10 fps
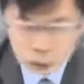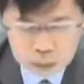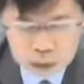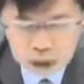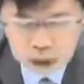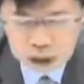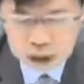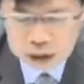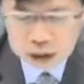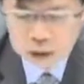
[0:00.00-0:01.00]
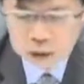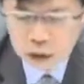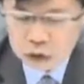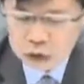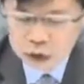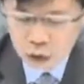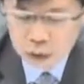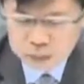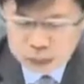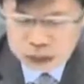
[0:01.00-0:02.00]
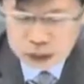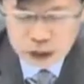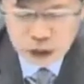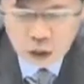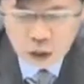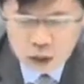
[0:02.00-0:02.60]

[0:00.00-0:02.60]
pushing to be a part of the Olympic Games.